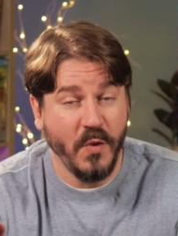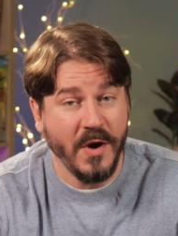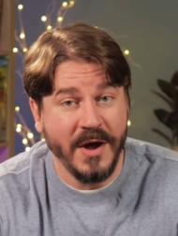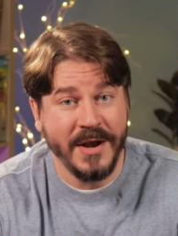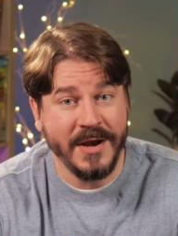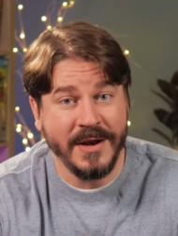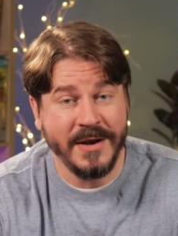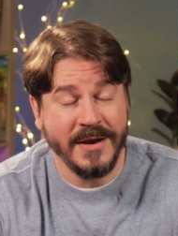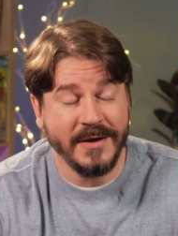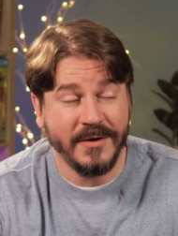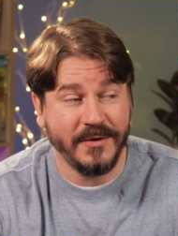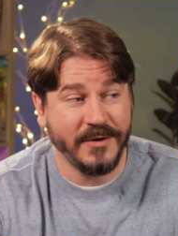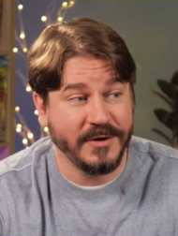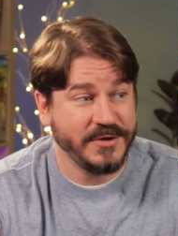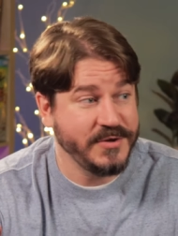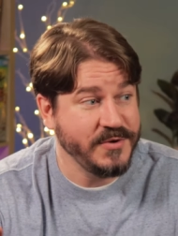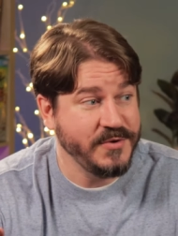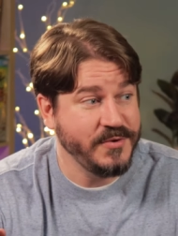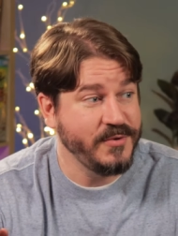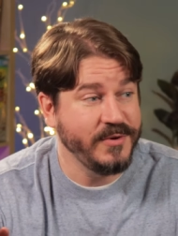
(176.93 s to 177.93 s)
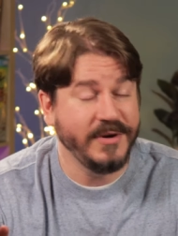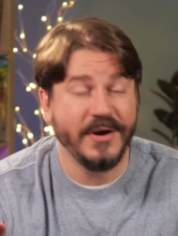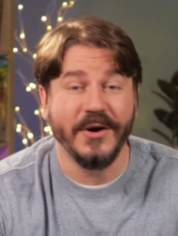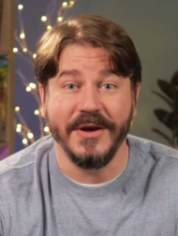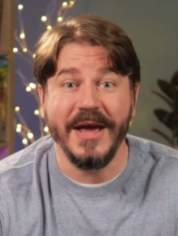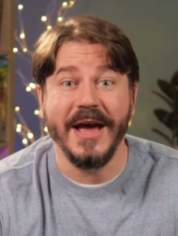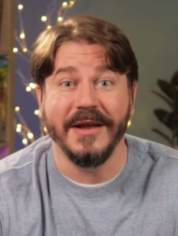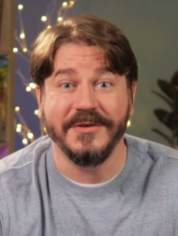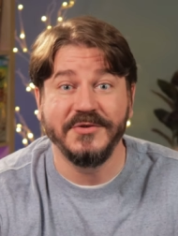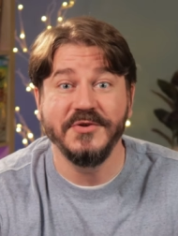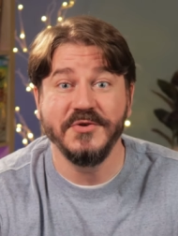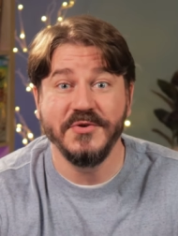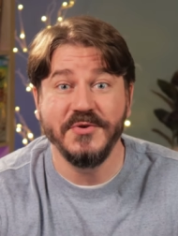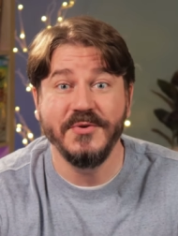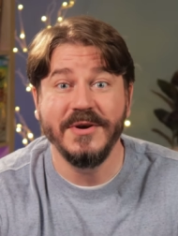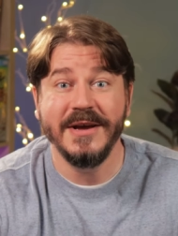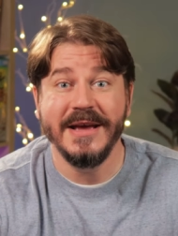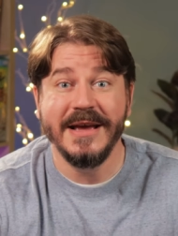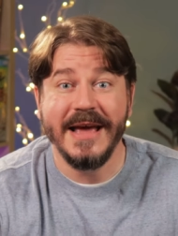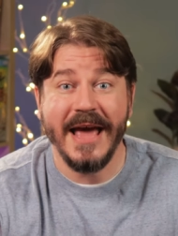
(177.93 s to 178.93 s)
one or two, no, yeah,
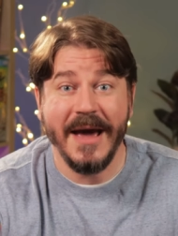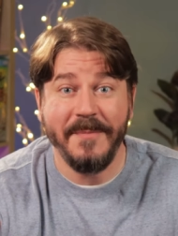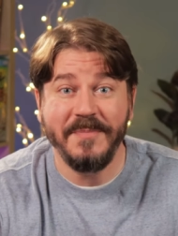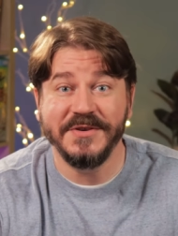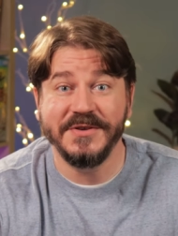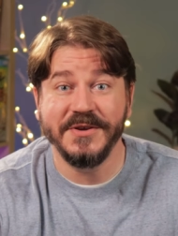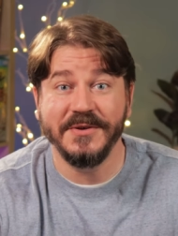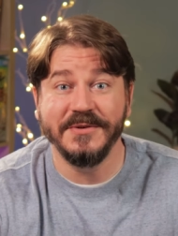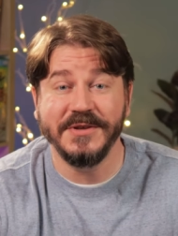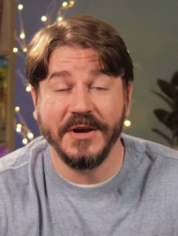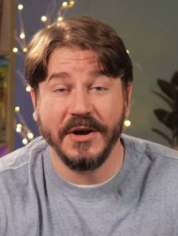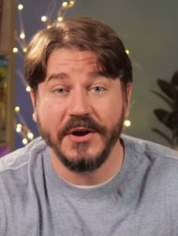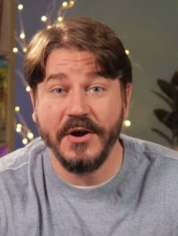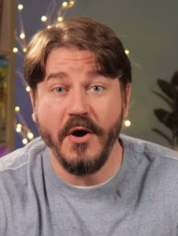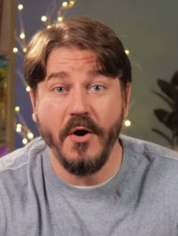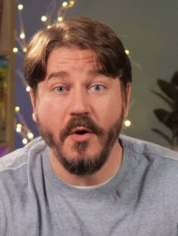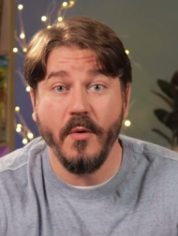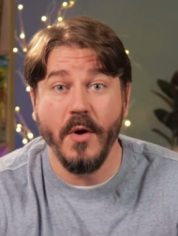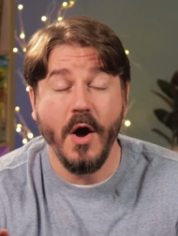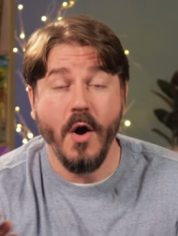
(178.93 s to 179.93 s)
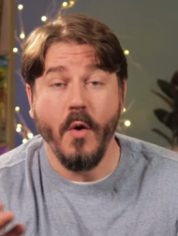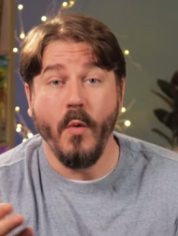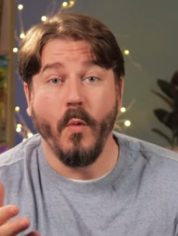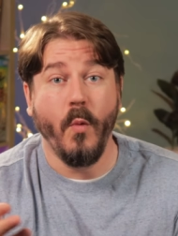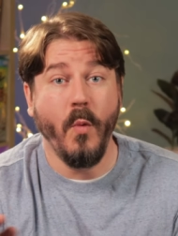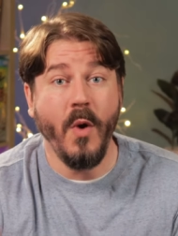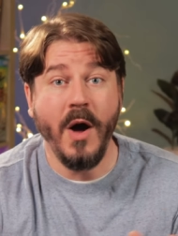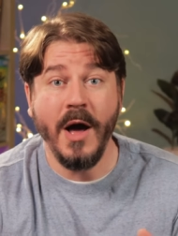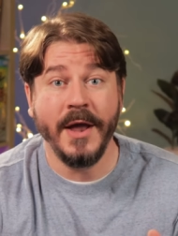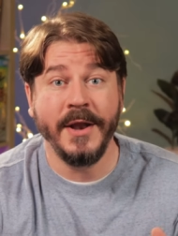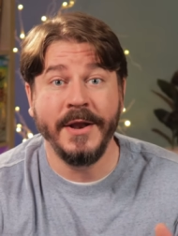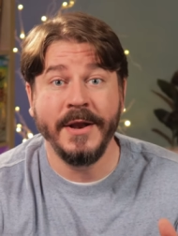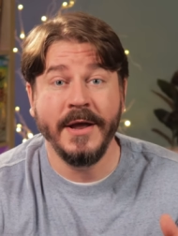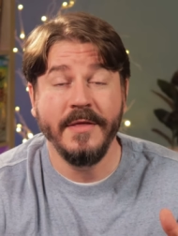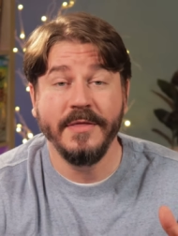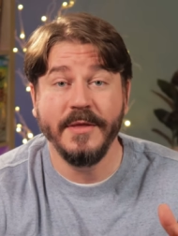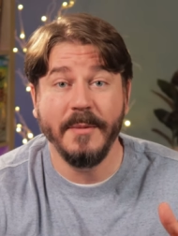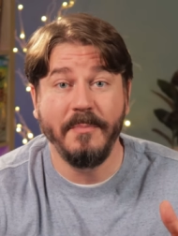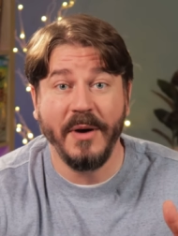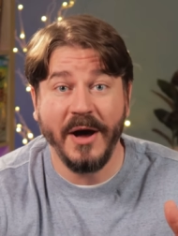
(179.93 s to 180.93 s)
two episodes ago
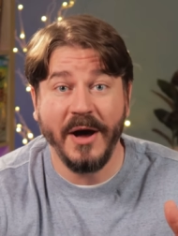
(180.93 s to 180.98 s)
won the